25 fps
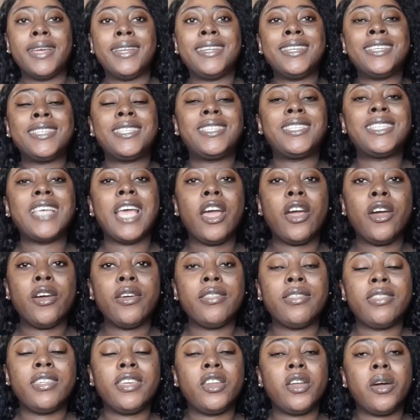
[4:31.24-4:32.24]
The
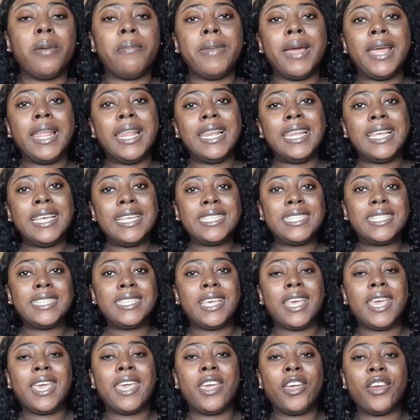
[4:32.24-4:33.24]
second thing on my list
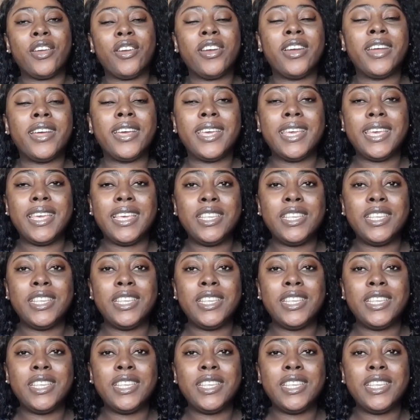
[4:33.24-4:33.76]
here